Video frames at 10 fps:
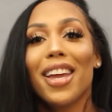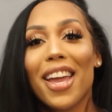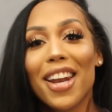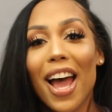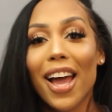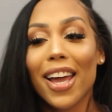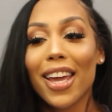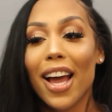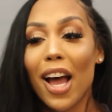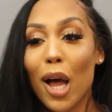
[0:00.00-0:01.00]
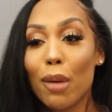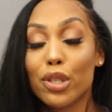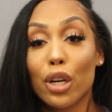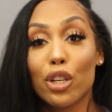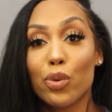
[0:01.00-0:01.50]
and I
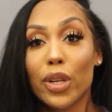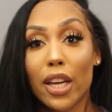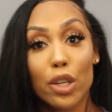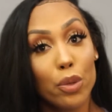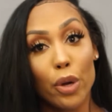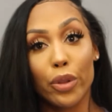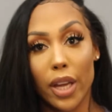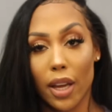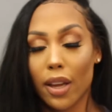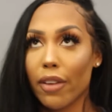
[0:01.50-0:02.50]
started doing like a duo thing.